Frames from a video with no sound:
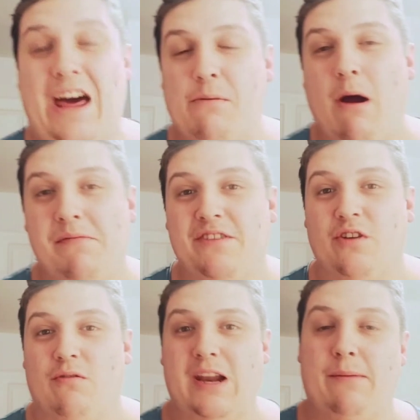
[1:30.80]
the moment there's not
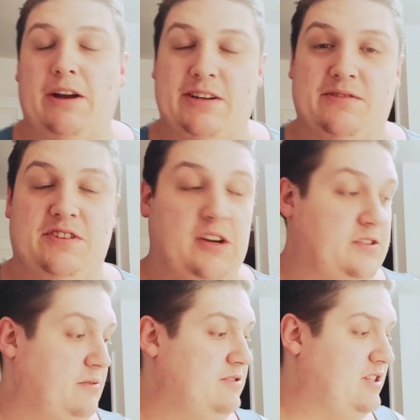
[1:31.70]
really much else to do, so
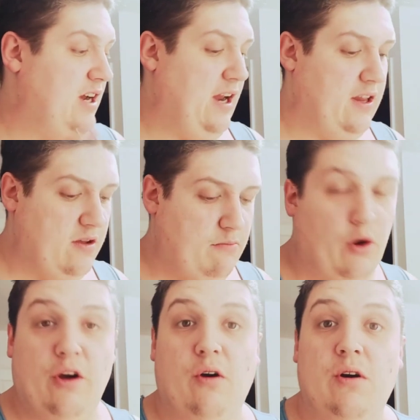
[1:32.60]
I'm just going to let them
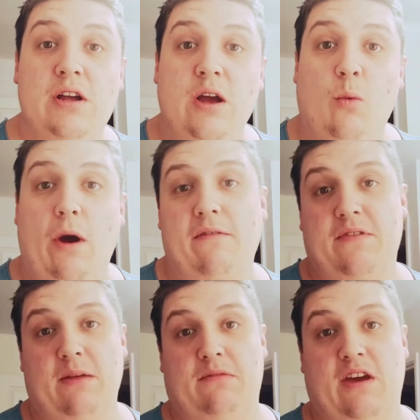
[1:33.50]
boil, wait for
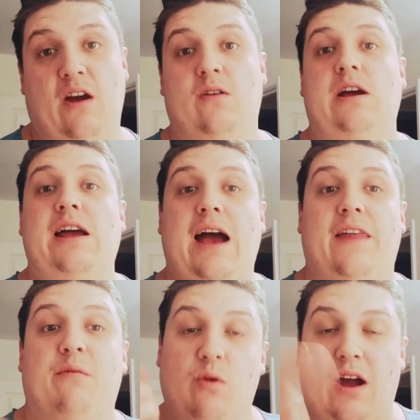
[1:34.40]
them to go, and then
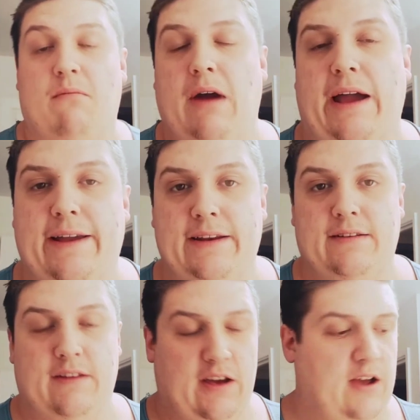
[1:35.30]
we'll come back and
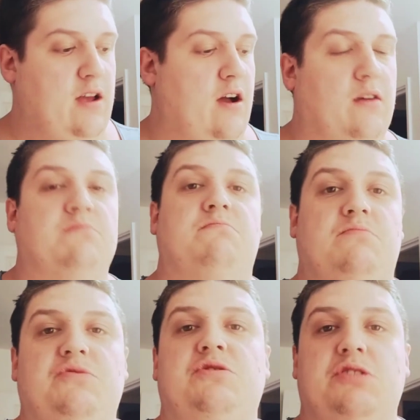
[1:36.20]
I'll
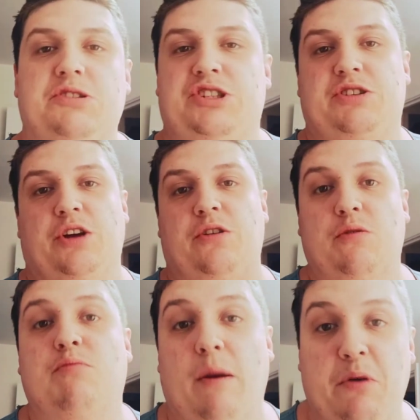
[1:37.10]
show you
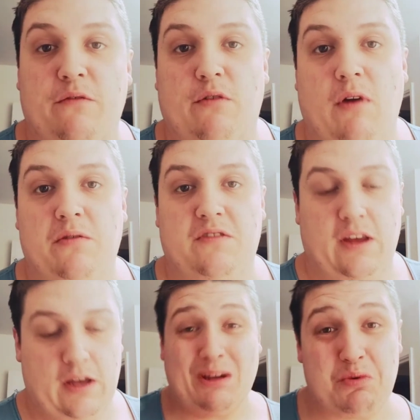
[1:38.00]
prepping for roasting.
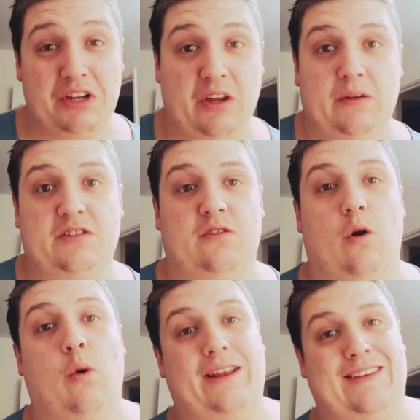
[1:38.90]
What I want to do is just do a
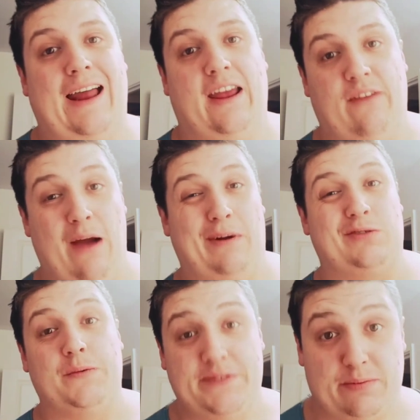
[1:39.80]
quick tally of how much
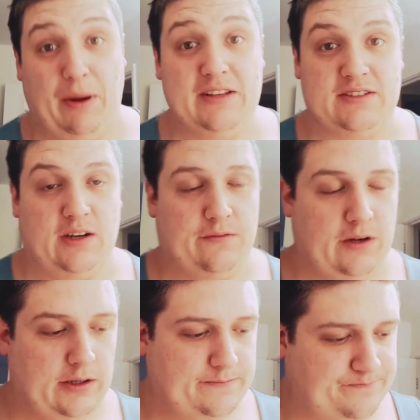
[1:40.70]
we've spent so far.
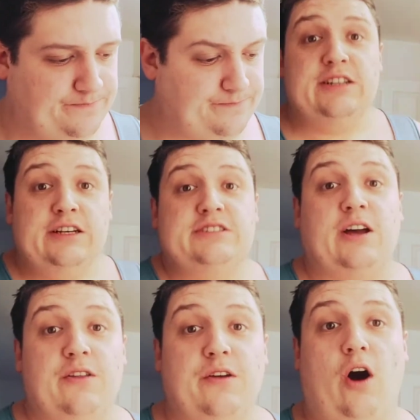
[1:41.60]
So
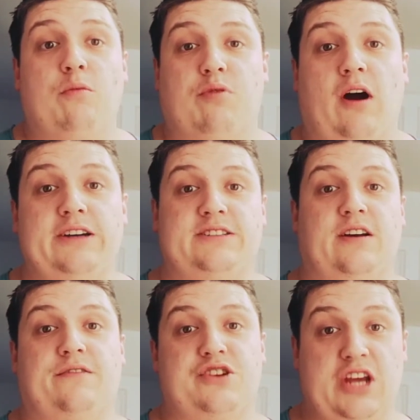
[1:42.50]
the whole price of
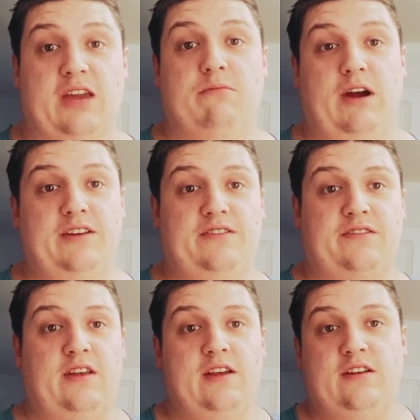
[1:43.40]
the chicken breasts
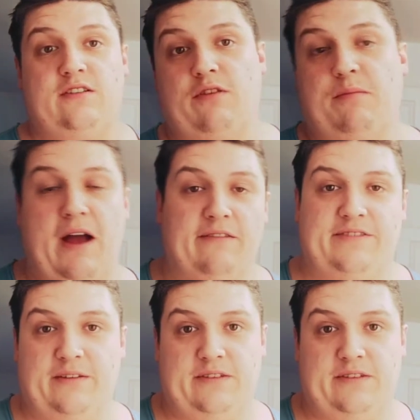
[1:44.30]
is £3.50.